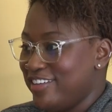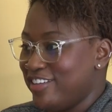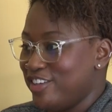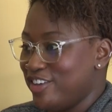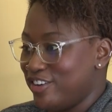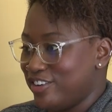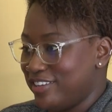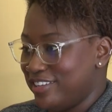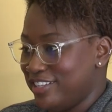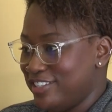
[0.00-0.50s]

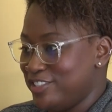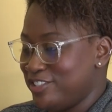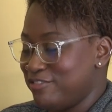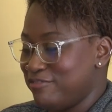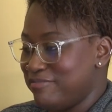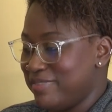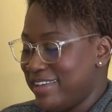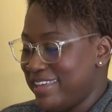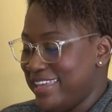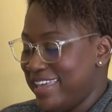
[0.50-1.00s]
young kids
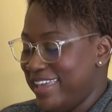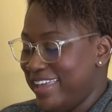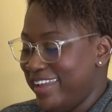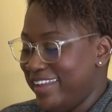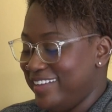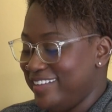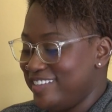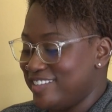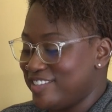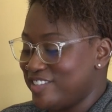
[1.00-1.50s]
of my
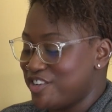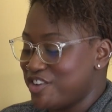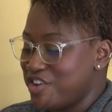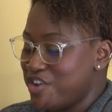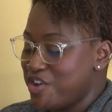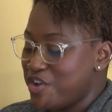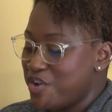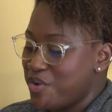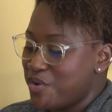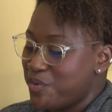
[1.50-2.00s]
age,
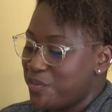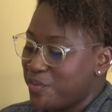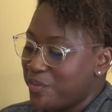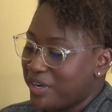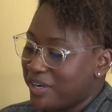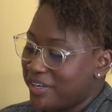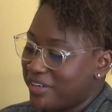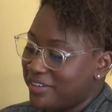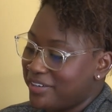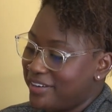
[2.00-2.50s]

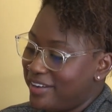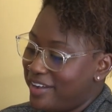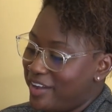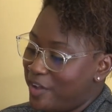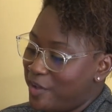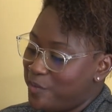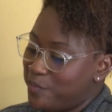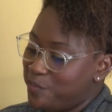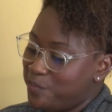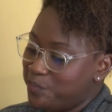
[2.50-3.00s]
where
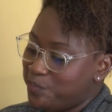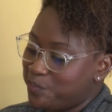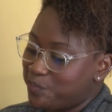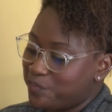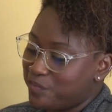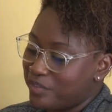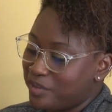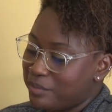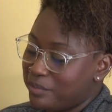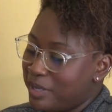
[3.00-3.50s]
um,
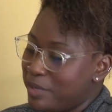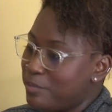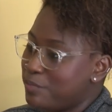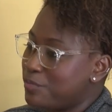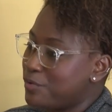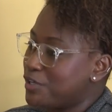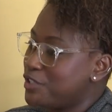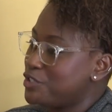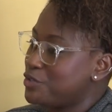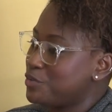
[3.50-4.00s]
my
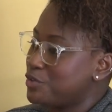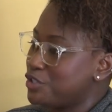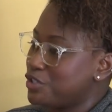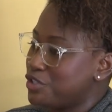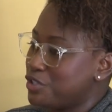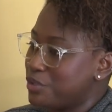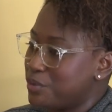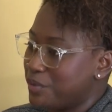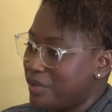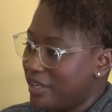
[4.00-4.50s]
breasts were
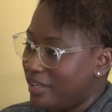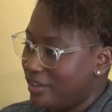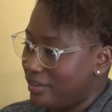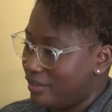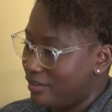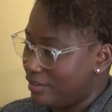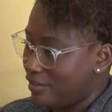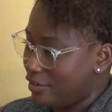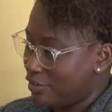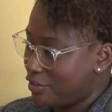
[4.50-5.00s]

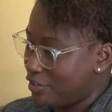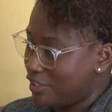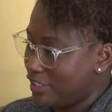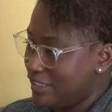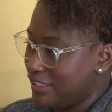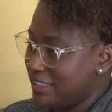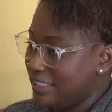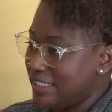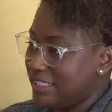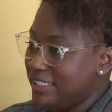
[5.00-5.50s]
showing
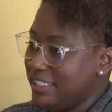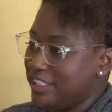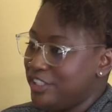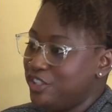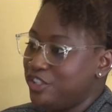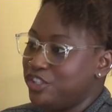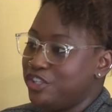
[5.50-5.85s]
early. Mm-hmm.